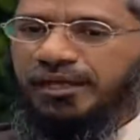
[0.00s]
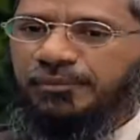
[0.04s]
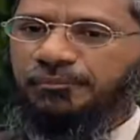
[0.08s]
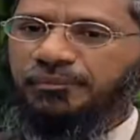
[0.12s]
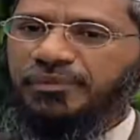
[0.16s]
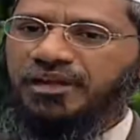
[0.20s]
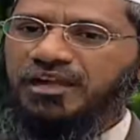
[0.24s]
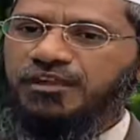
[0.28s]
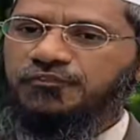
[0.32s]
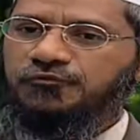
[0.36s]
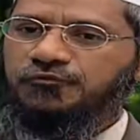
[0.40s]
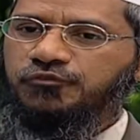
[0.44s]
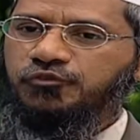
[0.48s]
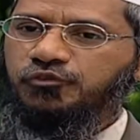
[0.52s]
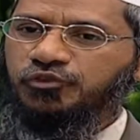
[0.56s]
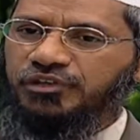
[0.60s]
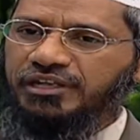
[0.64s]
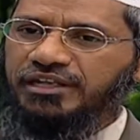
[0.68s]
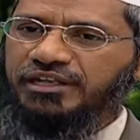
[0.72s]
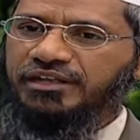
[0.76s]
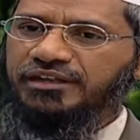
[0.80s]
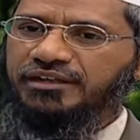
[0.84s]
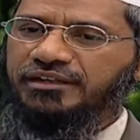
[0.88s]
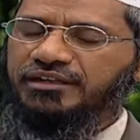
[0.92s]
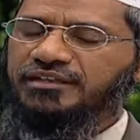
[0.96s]
But if you
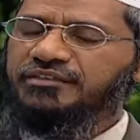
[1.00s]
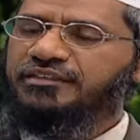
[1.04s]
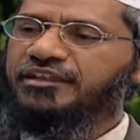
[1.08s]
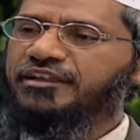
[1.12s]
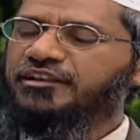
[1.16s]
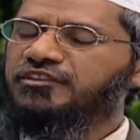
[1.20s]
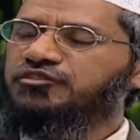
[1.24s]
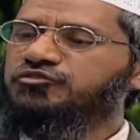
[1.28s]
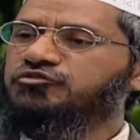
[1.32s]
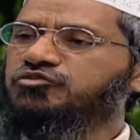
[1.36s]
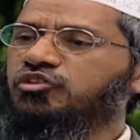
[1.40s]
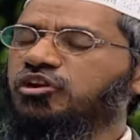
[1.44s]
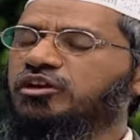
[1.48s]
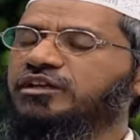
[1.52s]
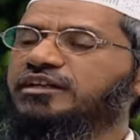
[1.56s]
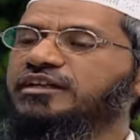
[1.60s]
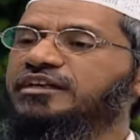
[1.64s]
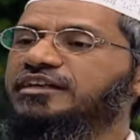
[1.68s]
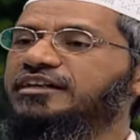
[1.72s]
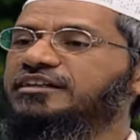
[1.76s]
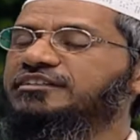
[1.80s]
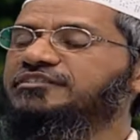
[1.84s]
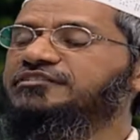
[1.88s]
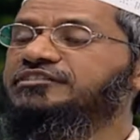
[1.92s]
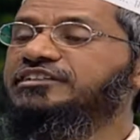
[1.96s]
read, there is not
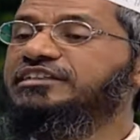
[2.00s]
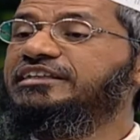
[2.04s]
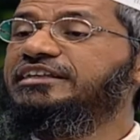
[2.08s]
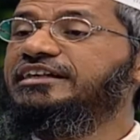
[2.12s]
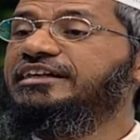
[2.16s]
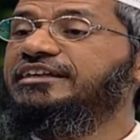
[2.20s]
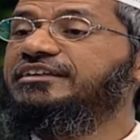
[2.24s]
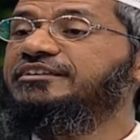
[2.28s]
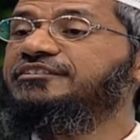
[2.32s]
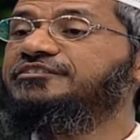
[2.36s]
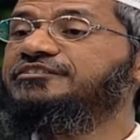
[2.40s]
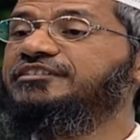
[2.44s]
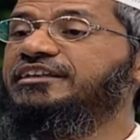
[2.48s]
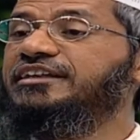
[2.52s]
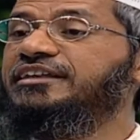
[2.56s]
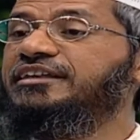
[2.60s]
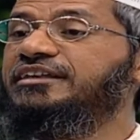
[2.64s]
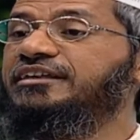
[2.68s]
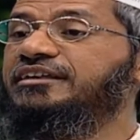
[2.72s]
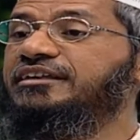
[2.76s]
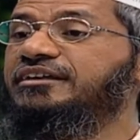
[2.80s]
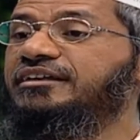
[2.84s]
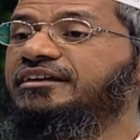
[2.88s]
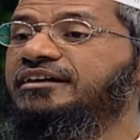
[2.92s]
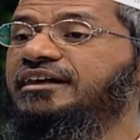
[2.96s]
a single
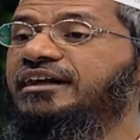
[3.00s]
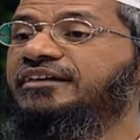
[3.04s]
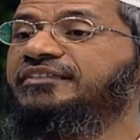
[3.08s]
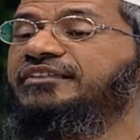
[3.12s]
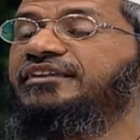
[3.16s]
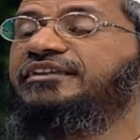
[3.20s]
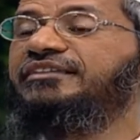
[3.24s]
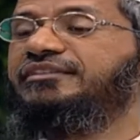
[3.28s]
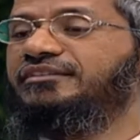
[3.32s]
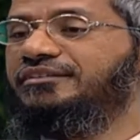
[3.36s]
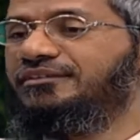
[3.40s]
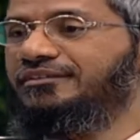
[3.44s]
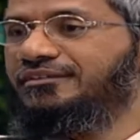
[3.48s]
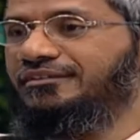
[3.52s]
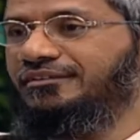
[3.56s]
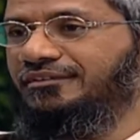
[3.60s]
Sahih hadith